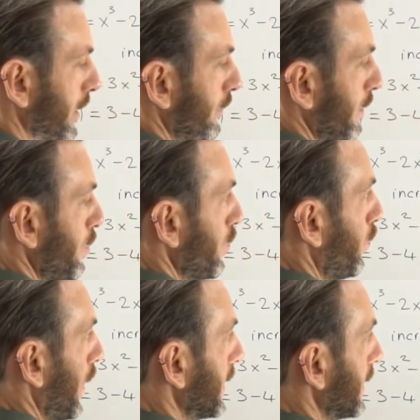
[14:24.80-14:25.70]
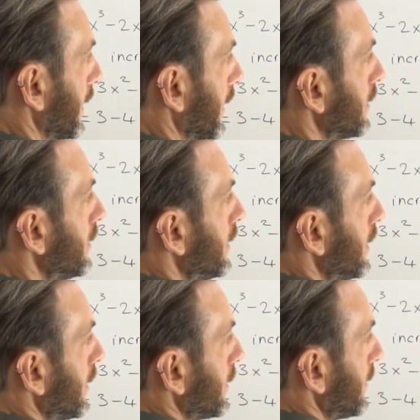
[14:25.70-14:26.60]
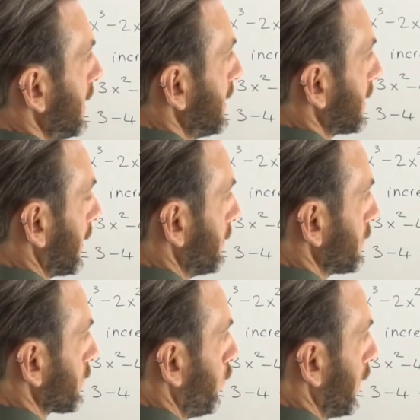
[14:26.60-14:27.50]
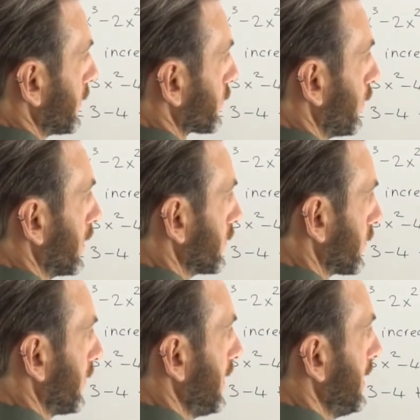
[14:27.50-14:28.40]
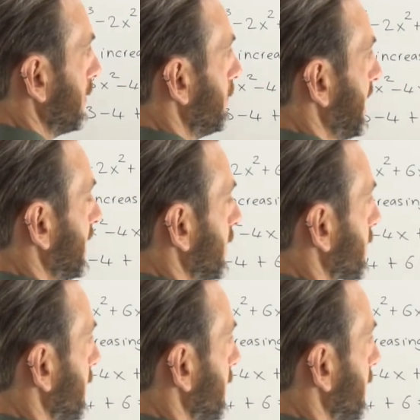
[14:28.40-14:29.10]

If we put 1 in there, 3 times 1 squared is 3, minus